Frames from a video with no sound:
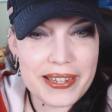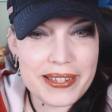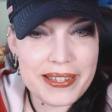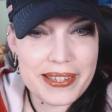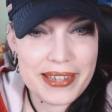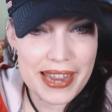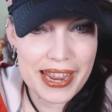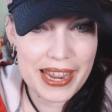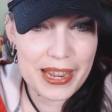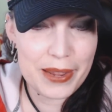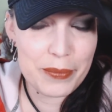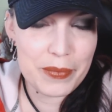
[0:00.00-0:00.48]

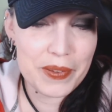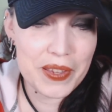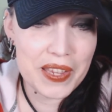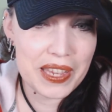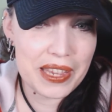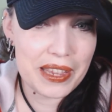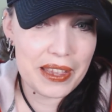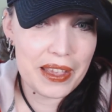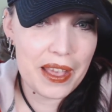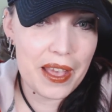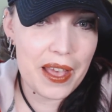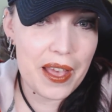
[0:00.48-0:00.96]

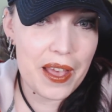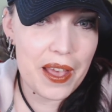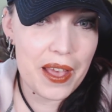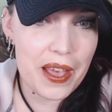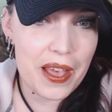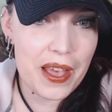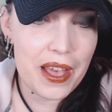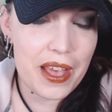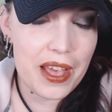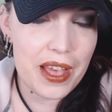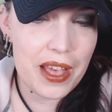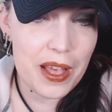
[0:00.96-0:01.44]
Naming
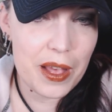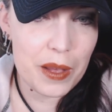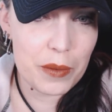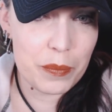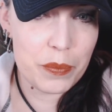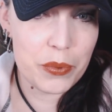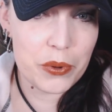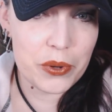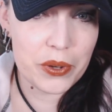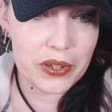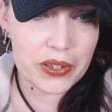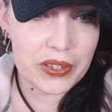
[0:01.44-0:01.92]

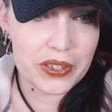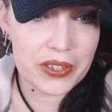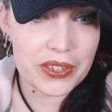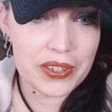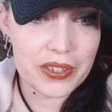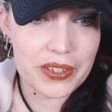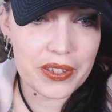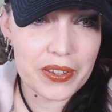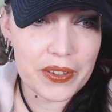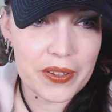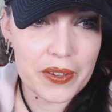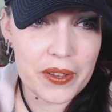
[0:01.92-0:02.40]
a book,
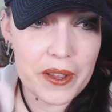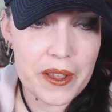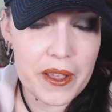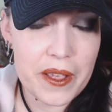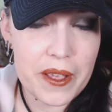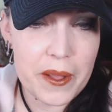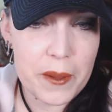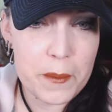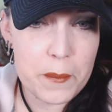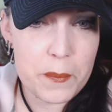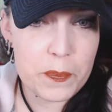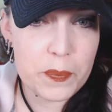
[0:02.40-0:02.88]

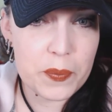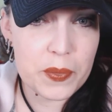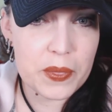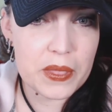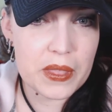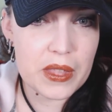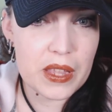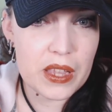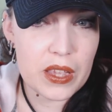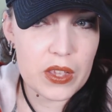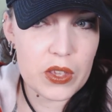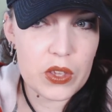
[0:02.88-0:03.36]

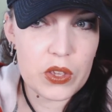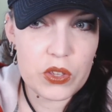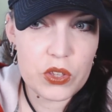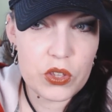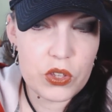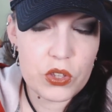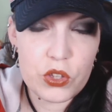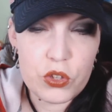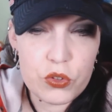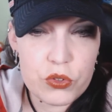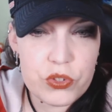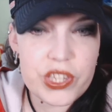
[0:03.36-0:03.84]

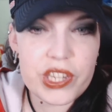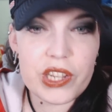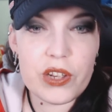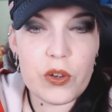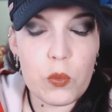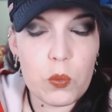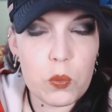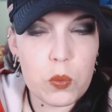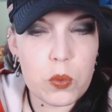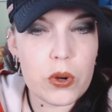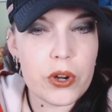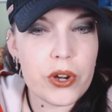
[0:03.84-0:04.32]

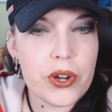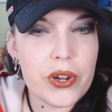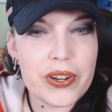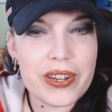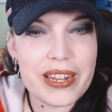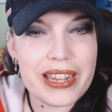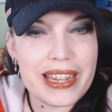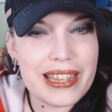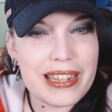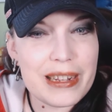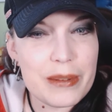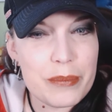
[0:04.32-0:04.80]
using a
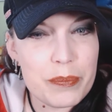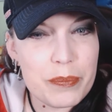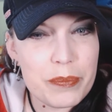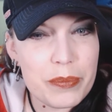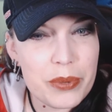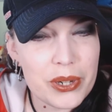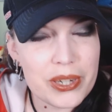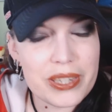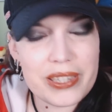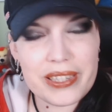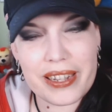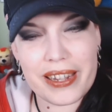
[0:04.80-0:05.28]
word in a
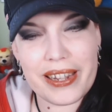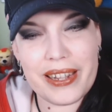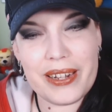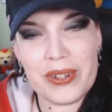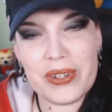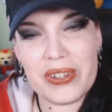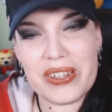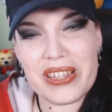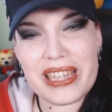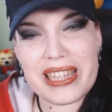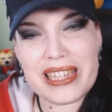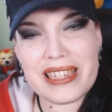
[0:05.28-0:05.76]
book
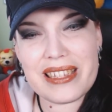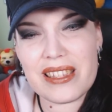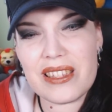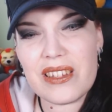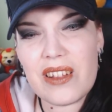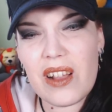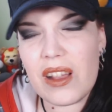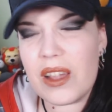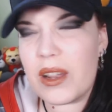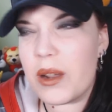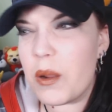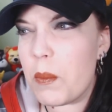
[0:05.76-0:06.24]
title is
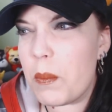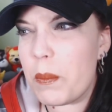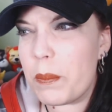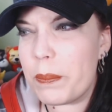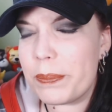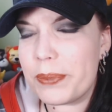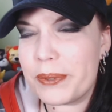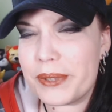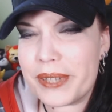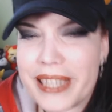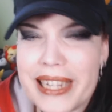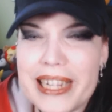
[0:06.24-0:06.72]
not
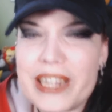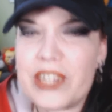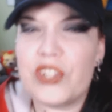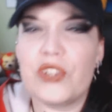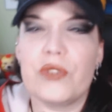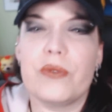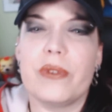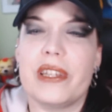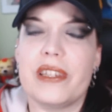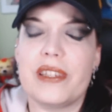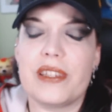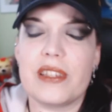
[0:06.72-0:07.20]

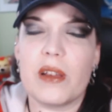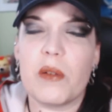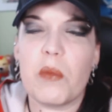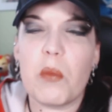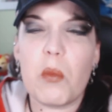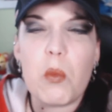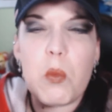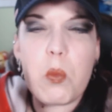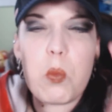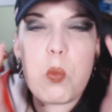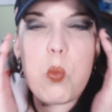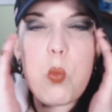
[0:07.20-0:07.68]

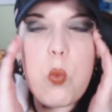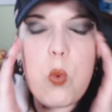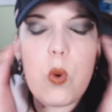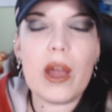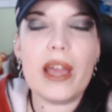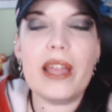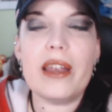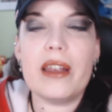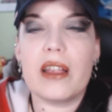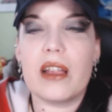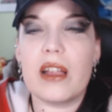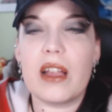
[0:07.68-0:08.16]
plagiarism.
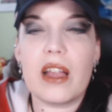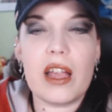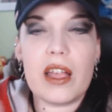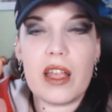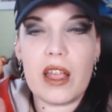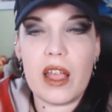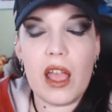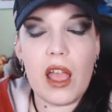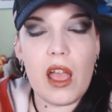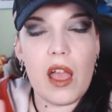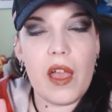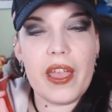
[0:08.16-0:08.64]
What?
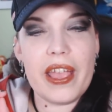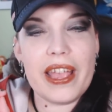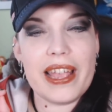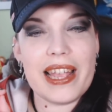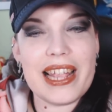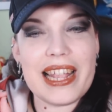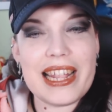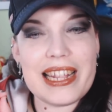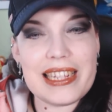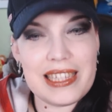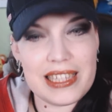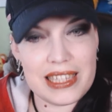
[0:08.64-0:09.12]

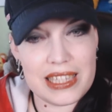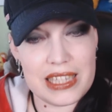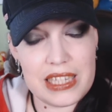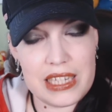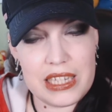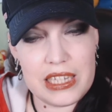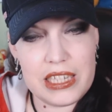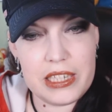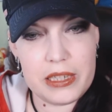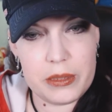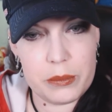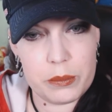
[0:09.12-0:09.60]
It
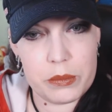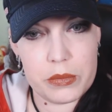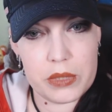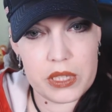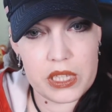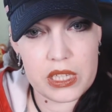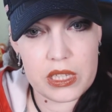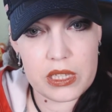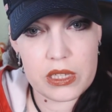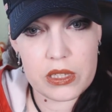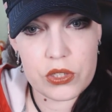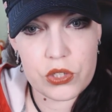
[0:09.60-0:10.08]

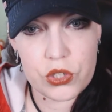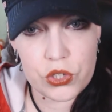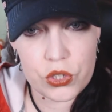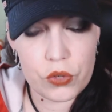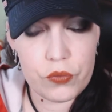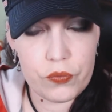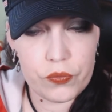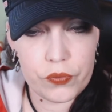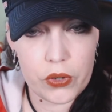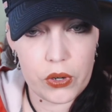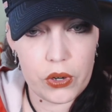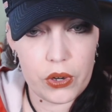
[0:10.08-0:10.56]
seems
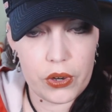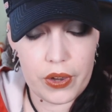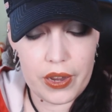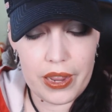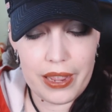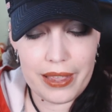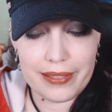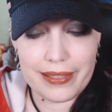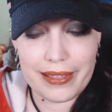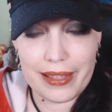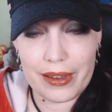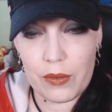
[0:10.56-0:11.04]
so far
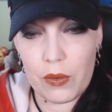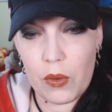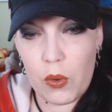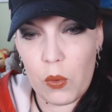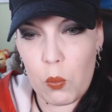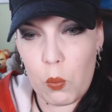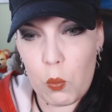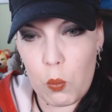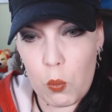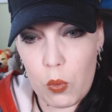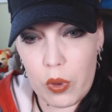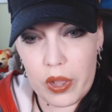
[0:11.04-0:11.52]
that
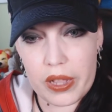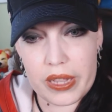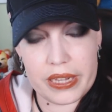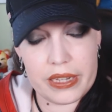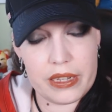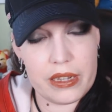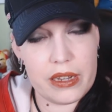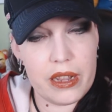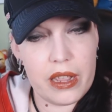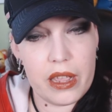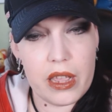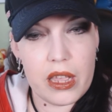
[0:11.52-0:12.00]

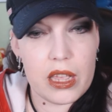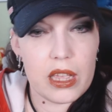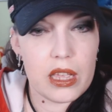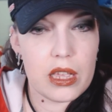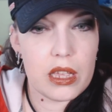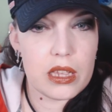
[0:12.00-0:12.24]
one,